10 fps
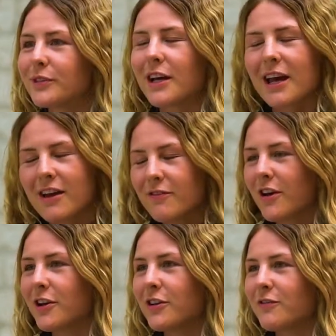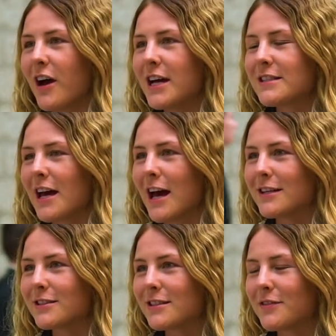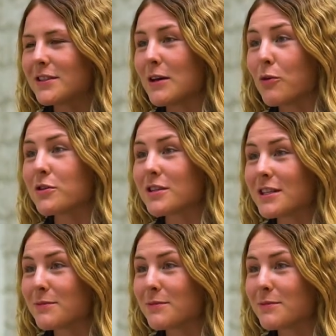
Again, very good advice, and safe to say, watch this